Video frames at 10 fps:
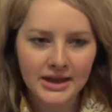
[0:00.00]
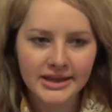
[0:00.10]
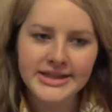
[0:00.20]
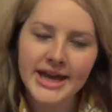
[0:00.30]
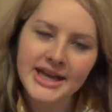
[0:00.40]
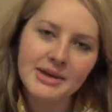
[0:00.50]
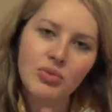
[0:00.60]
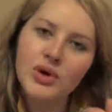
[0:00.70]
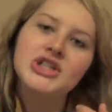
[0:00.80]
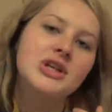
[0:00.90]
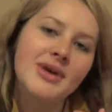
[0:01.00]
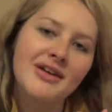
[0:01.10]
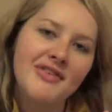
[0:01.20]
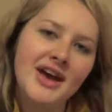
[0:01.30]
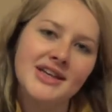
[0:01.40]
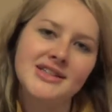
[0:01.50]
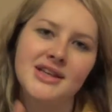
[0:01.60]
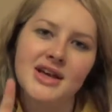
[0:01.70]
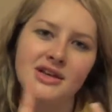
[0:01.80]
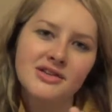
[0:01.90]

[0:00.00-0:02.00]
because I end up washing my face,